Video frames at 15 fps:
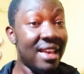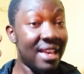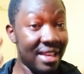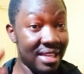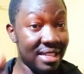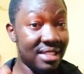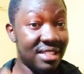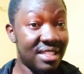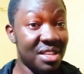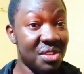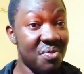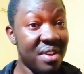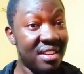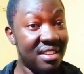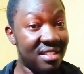
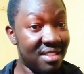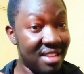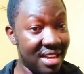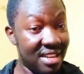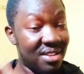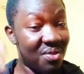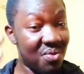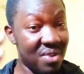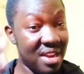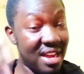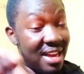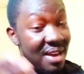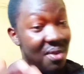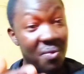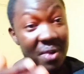insinuates that kuna
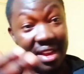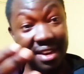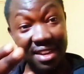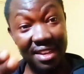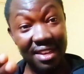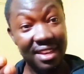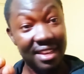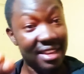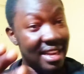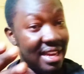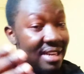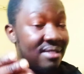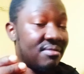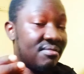wedding ina